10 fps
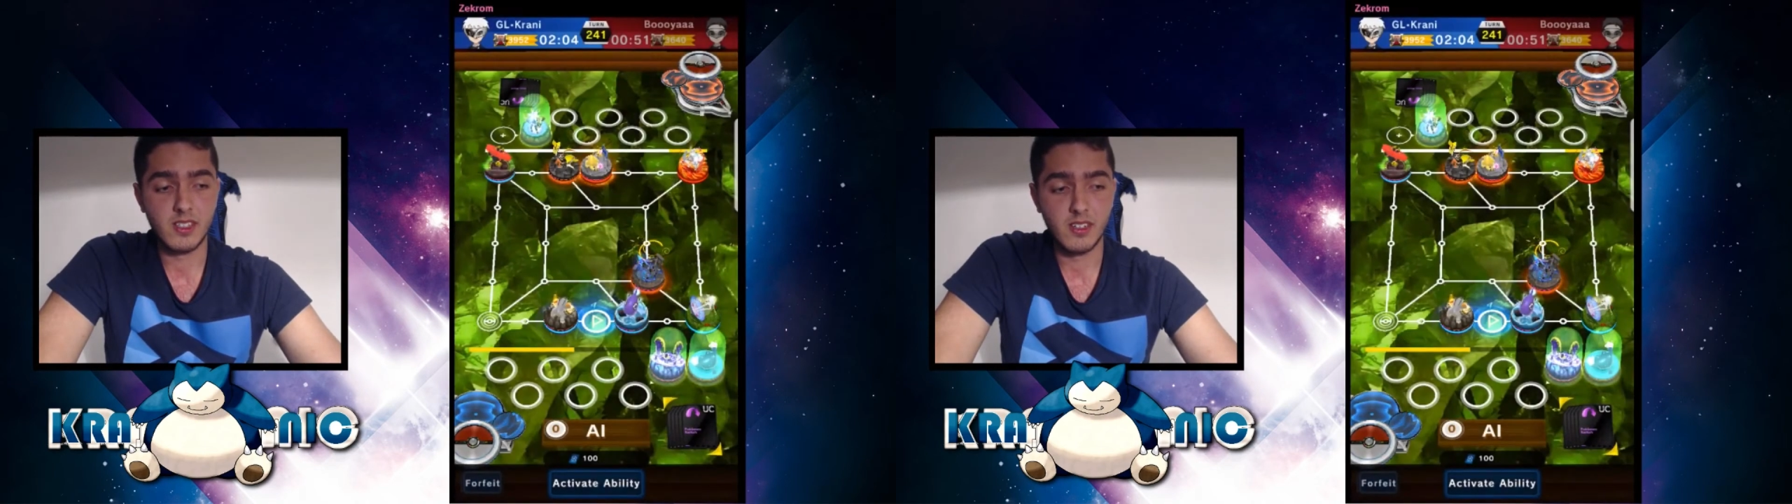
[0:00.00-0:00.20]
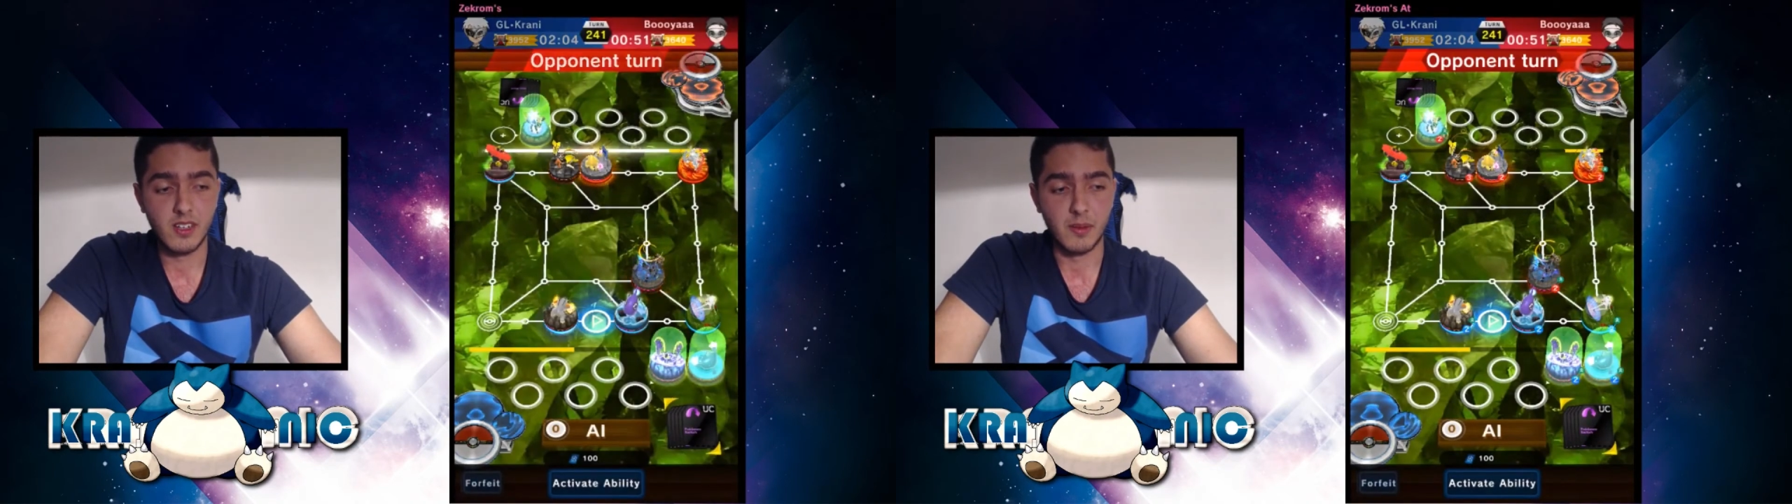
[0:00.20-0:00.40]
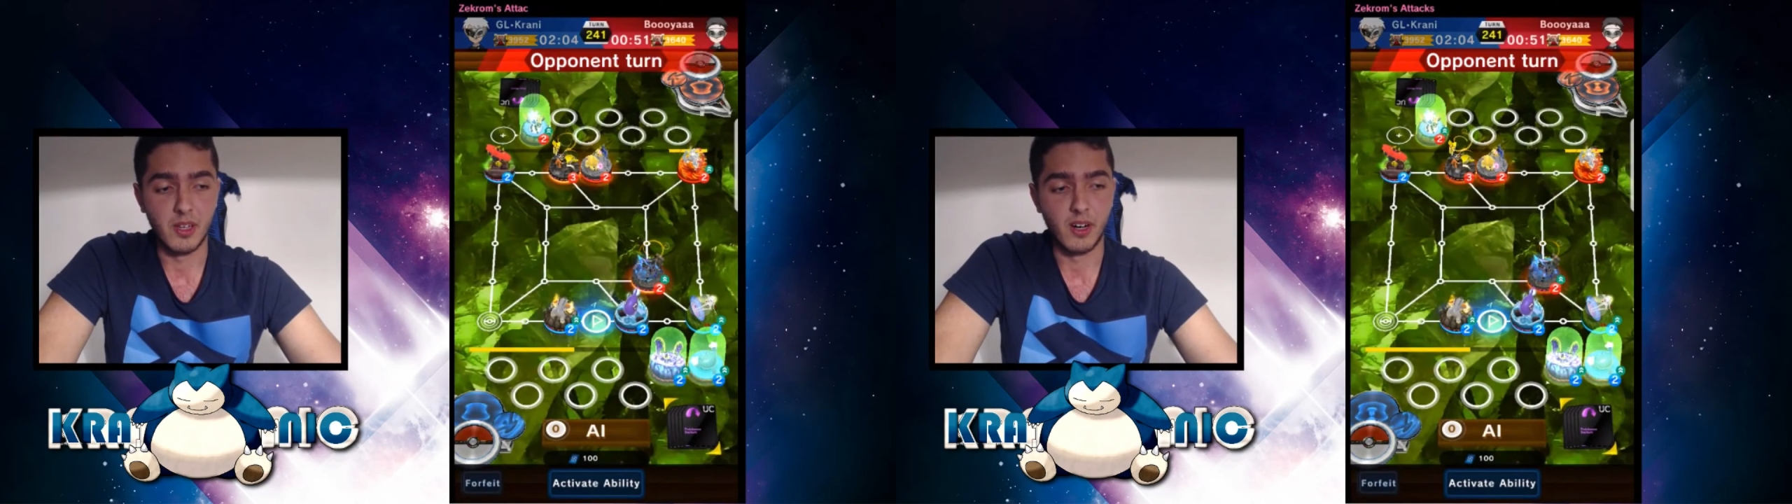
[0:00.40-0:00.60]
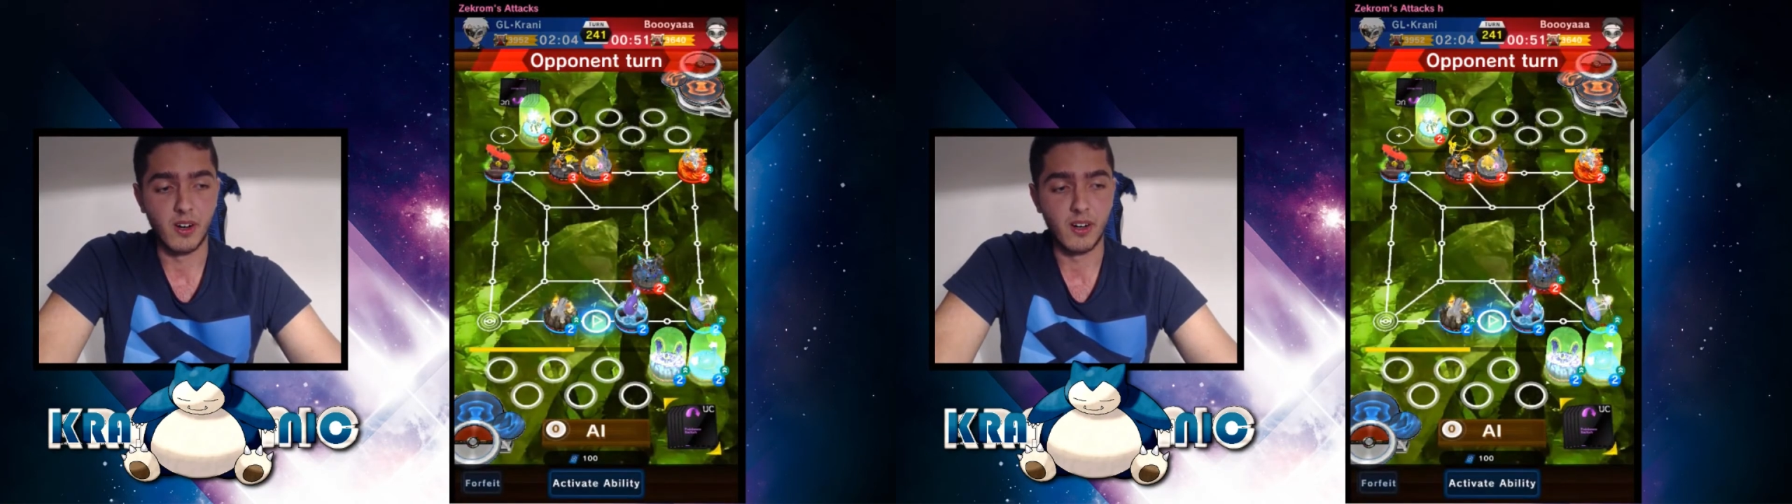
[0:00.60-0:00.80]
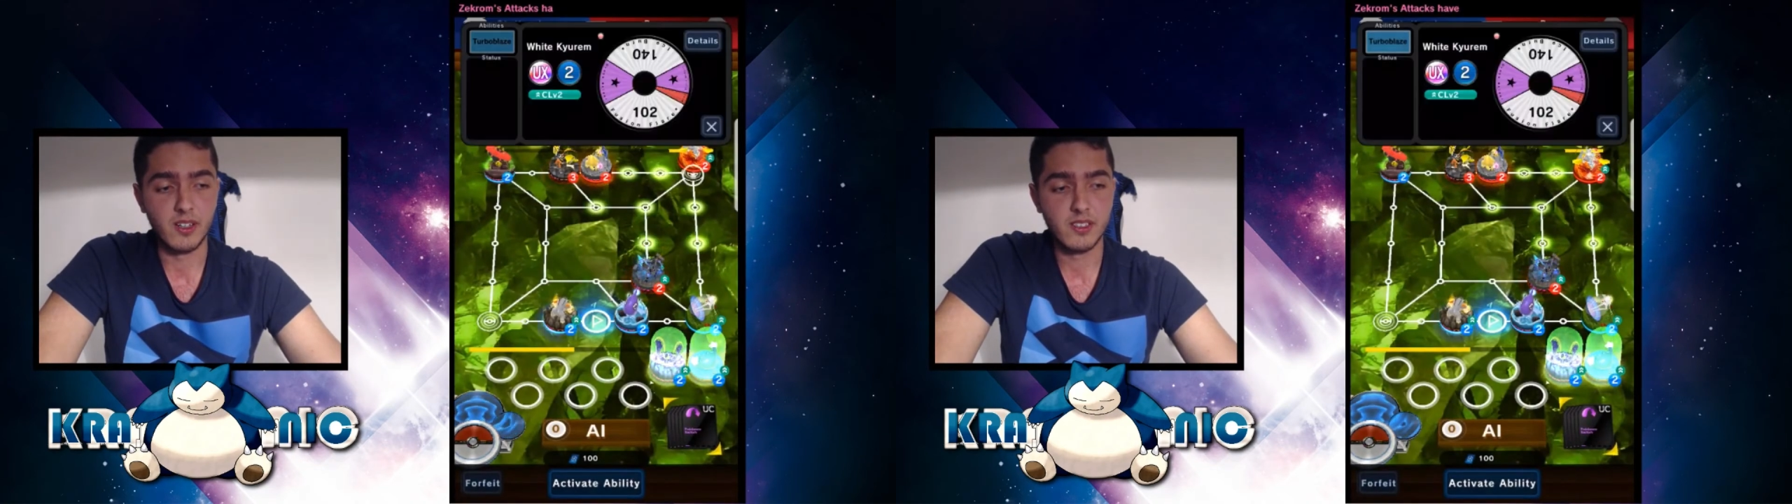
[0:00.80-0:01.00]
gonna be
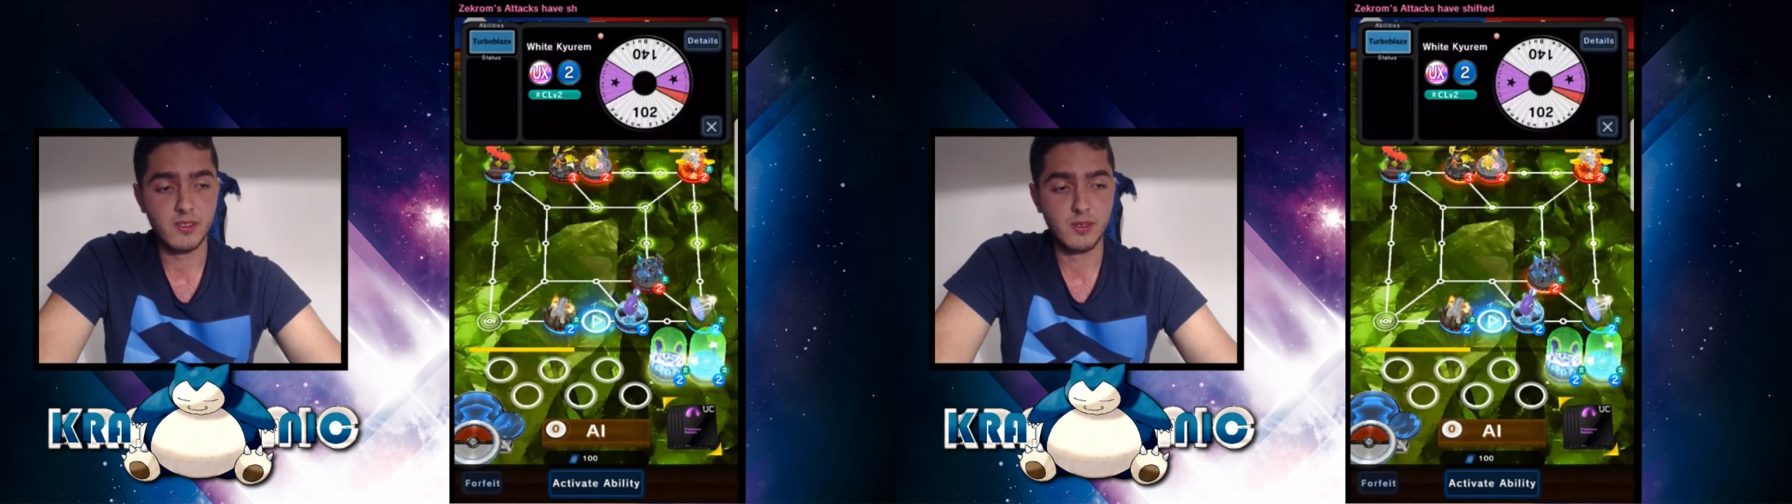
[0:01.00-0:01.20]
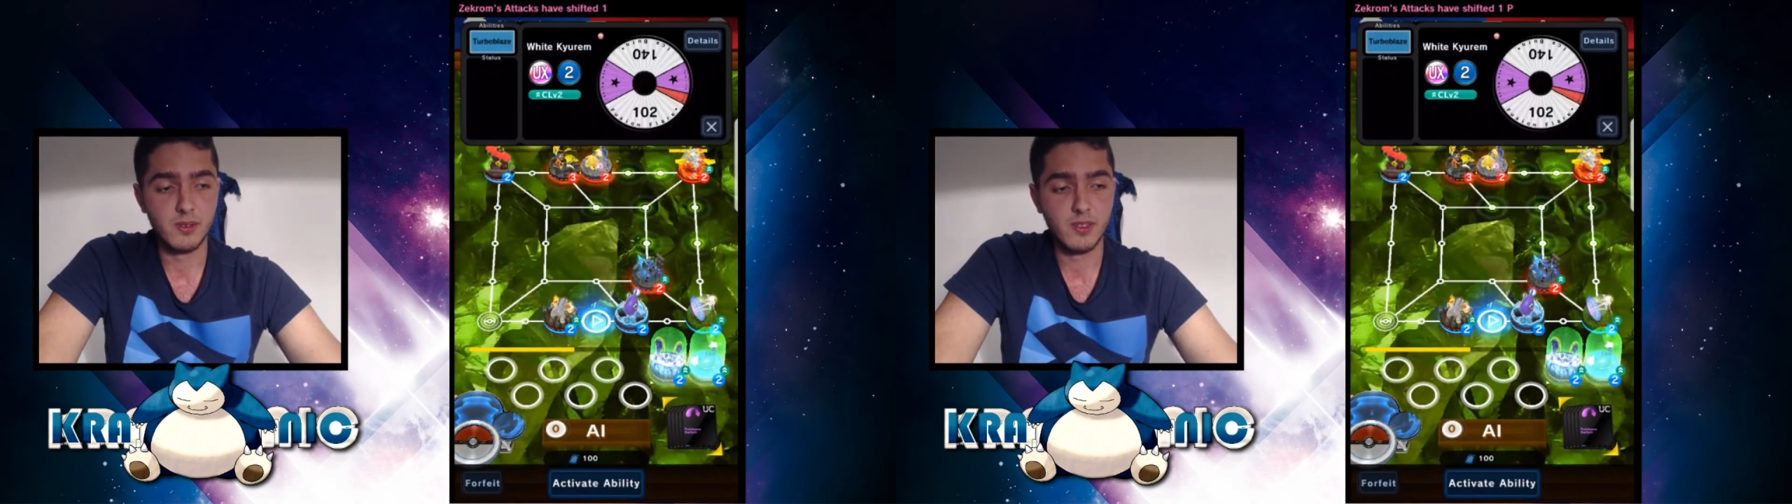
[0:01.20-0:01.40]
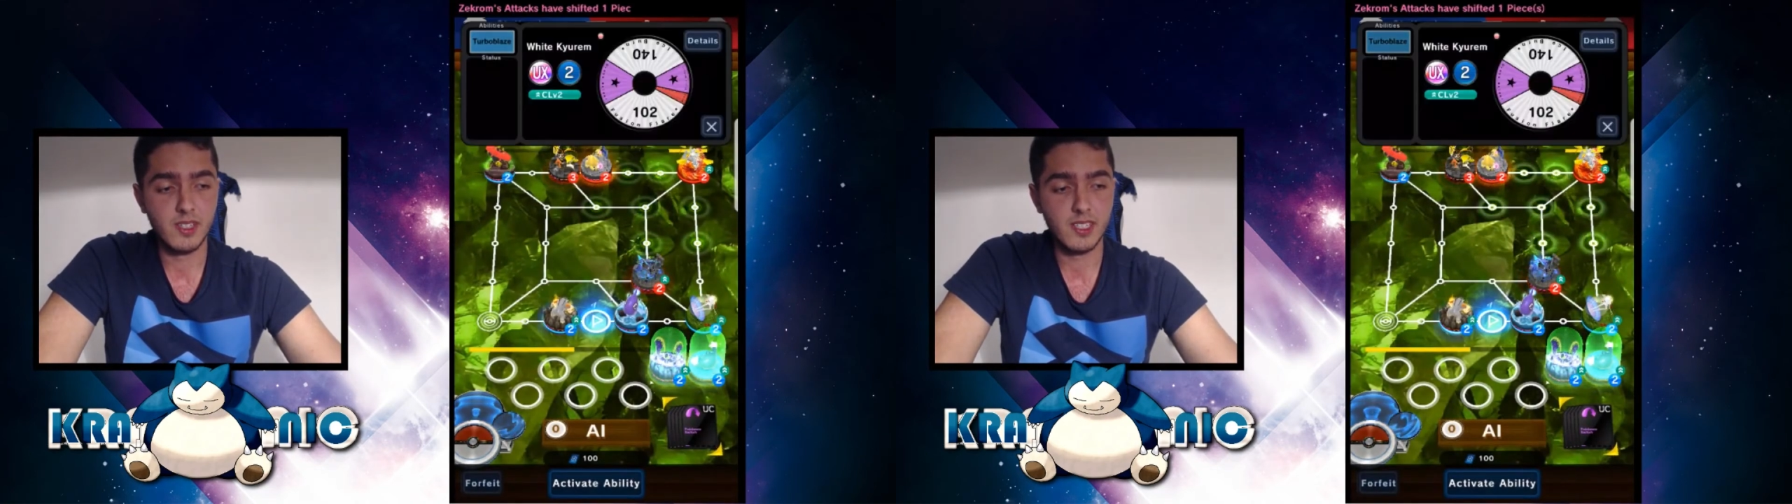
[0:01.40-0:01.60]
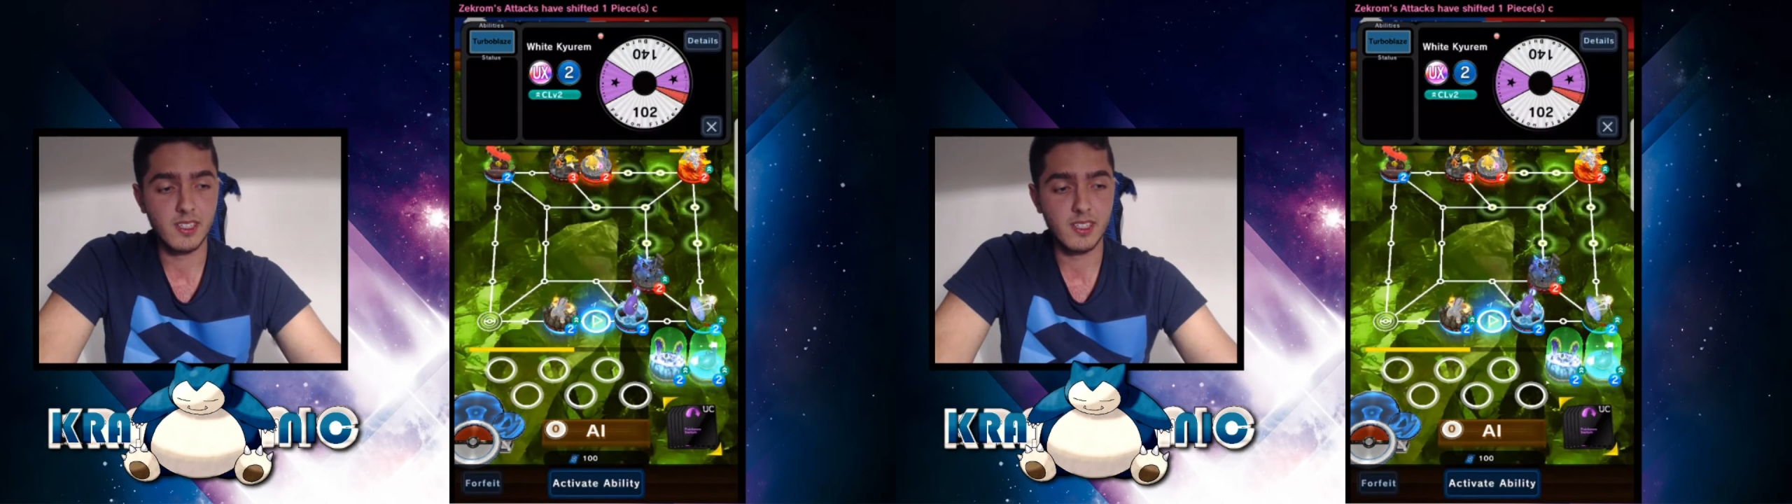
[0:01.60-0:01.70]
hard to do that.